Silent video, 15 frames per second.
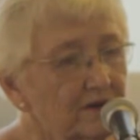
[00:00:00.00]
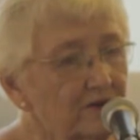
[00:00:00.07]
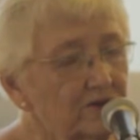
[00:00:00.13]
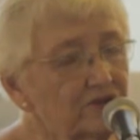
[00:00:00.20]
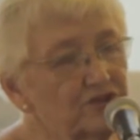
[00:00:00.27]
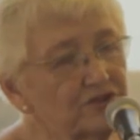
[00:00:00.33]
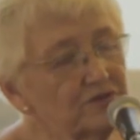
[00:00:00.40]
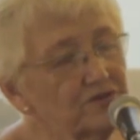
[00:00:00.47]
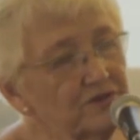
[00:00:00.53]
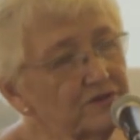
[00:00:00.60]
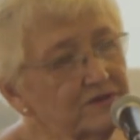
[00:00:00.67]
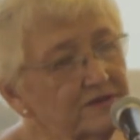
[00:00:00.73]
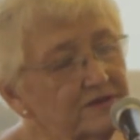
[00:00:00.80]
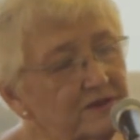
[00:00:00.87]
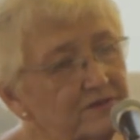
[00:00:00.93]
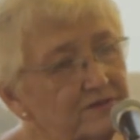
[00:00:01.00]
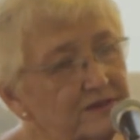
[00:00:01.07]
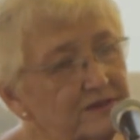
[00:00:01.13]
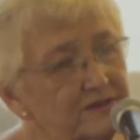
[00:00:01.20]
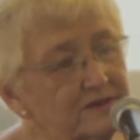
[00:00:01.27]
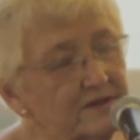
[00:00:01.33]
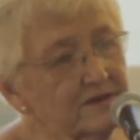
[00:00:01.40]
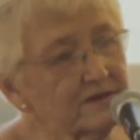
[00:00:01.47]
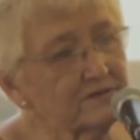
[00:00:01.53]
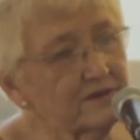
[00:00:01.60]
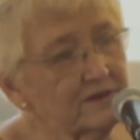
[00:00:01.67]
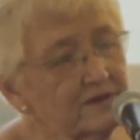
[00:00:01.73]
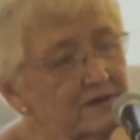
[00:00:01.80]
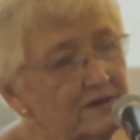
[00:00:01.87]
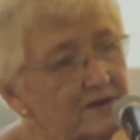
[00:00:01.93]
Could you use so-and-so?
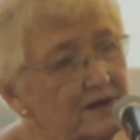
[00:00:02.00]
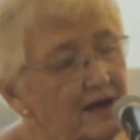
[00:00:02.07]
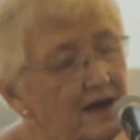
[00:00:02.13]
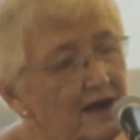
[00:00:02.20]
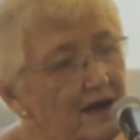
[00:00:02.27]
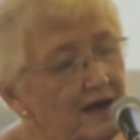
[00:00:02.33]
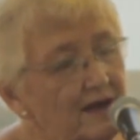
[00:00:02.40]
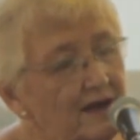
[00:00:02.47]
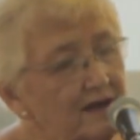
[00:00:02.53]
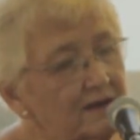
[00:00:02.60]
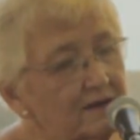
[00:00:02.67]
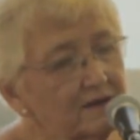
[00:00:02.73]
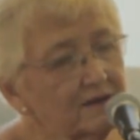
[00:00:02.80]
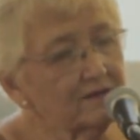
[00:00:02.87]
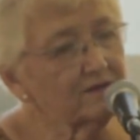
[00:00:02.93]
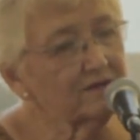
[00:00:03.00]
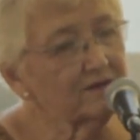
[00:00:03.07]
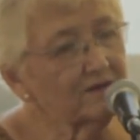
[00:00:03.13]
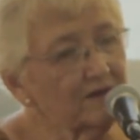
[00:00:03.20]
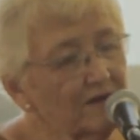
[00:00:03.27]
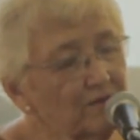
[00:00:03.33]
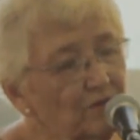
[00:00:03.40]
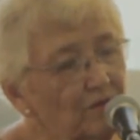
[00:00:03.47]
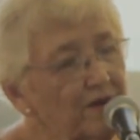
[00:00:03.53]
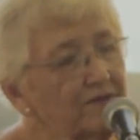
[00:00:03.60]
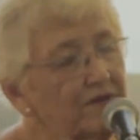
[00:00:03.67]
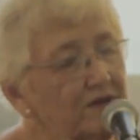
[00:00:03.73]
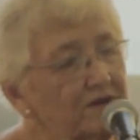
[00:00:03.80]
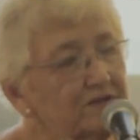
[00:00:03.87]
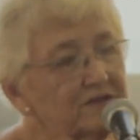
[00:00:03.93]
And we've
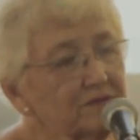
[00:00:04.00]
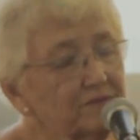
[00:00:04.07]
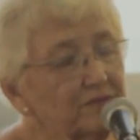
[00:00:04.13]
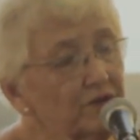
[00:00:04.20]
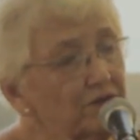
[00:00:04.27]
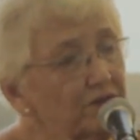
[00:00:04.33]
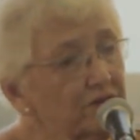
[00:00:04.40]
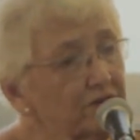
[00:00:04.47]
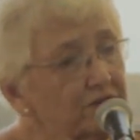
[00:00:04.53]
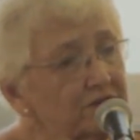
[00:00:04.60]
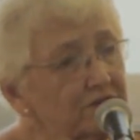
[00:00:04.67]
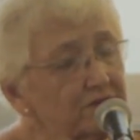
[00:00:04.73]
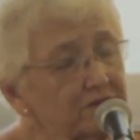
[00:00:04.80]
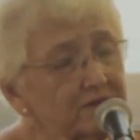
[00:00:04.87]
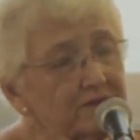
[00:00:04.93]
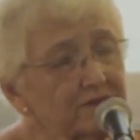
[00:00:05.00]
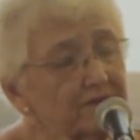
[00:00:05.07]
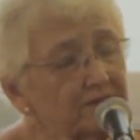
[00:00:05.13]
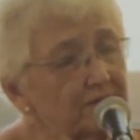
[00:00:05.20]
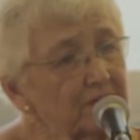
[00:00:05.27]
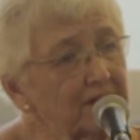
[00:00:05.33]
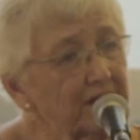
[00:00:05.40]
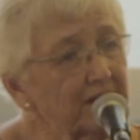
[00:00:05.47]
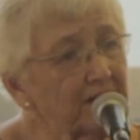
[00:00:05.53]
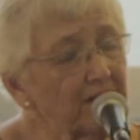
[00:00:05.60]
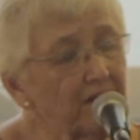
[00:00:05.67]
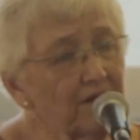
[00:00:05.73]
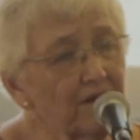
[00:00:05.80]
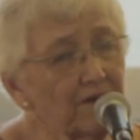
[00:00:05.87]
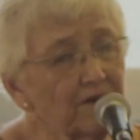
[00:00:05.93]
used bulldozers from another
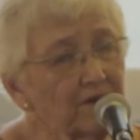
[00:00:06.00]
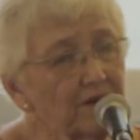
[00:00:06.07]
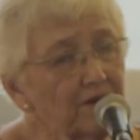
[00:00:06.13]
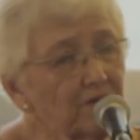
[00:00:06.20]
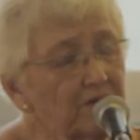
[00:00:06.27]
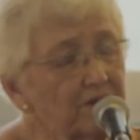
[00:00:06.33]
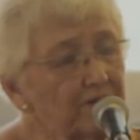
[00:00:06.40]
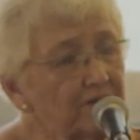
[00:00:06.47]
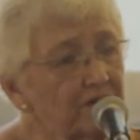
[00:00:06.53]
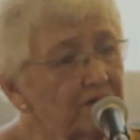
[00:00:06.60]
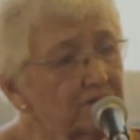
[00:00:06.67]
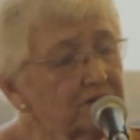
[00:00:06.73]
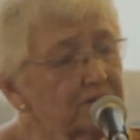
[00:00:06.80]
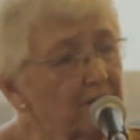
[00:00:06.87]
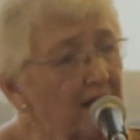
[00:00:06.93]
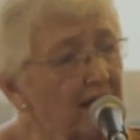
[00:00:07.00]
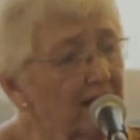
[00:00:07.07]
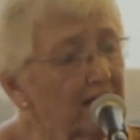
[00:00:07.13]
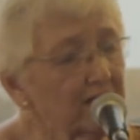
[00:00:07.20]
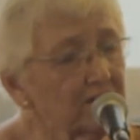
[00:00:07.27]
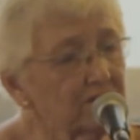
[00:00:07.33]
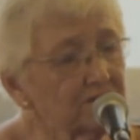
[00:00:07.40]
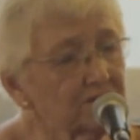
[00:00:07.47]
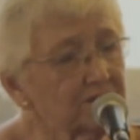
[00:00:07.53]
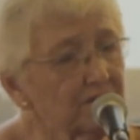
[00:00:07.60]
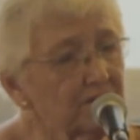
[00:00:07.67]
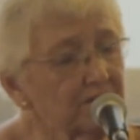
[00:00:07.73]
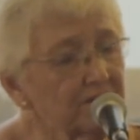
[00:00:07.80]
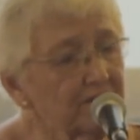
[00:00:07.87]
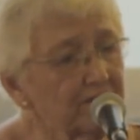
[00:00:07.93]
area. We've used backhoes
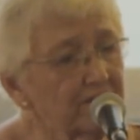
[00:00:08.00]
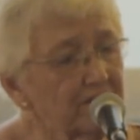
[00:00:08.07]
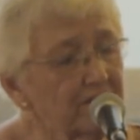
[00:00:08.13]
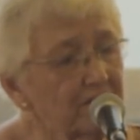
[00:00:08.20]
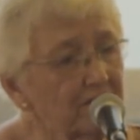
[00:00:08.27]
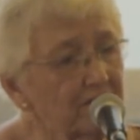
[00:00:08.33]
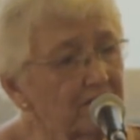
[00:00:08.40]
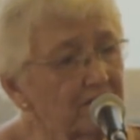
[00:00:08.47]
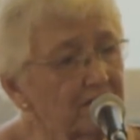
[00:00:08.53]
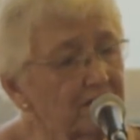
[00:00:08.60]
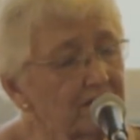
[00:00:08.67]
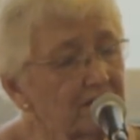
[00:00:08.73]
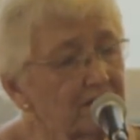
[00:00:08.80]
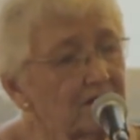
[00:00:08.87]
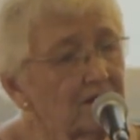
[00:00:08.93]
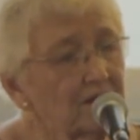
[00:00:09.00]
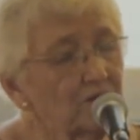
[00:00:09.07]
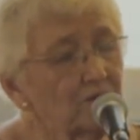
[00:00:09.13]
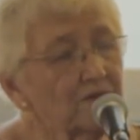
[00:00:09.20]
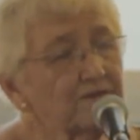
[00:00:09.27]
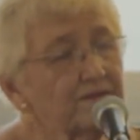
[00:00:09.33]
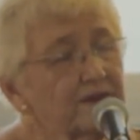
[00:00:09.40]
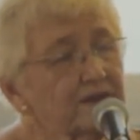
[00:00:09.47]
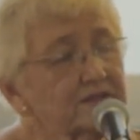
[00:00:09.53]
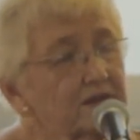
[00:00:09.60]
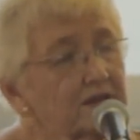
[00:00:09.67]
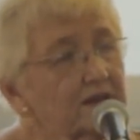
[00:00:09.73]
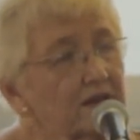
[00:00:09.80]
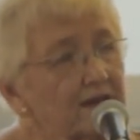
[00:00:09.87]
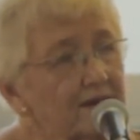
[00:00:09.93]
from another area. We're
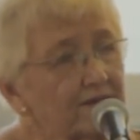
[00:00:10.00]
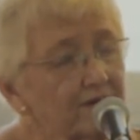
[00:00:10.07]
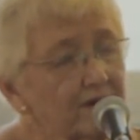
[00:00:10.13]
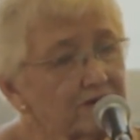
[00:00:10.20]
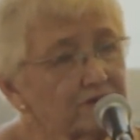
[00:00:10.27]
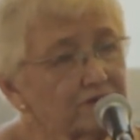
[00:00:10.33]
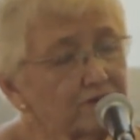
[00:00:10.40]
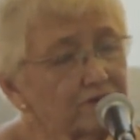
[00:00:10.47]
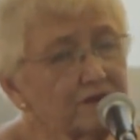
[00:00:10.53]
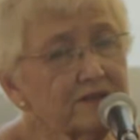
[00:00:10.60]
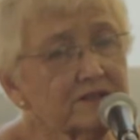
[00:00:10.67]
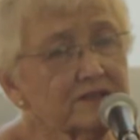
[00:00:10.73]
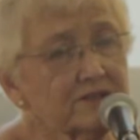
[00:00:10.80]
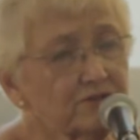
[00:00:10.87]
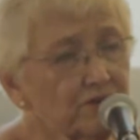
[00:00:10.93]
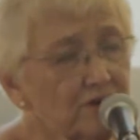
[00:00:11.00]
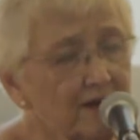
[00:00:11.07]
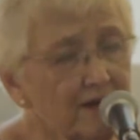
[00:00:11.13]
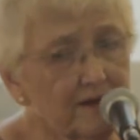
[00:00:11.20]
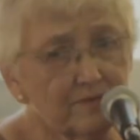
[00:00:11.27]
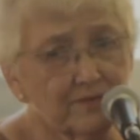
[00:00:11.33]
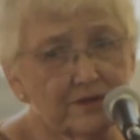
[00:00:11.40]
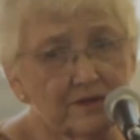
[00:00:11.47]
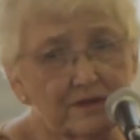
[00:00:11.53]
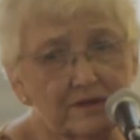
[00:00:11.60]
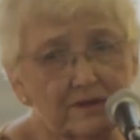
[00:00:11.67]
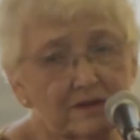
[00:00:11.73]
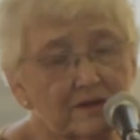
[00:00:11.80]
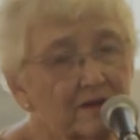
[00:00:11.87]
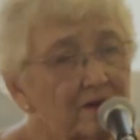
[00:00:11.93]
fixing to have our streets striped
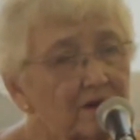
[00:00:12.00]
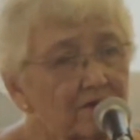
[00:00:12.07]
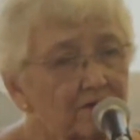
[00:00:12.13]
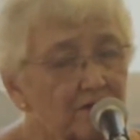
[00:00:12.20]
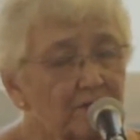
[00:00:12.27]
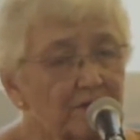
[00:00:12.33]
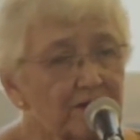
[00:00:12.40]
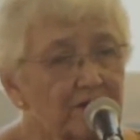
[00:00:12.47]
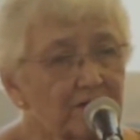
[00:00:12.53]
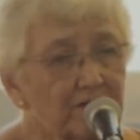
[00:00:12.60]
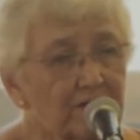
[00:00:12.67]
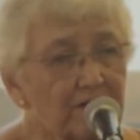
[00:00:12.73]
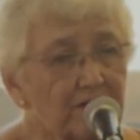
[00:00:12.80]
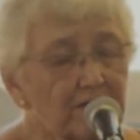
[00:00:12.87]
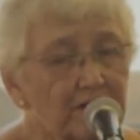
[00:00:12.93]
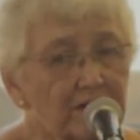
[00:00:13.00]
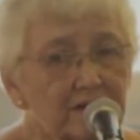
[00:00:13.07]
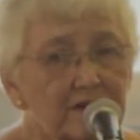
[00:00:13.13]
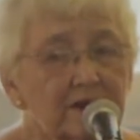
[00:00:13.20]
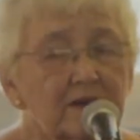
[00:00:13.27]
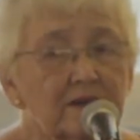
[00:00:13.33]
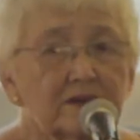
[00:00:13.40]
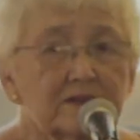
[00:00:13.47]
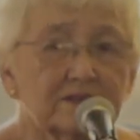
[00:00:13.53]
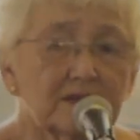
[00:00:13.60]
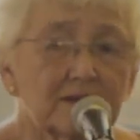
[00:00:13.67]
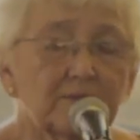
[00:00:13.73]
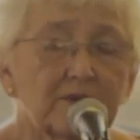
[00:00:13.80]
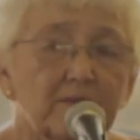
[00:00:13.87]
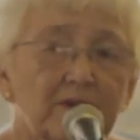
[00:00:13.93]
from another area, simply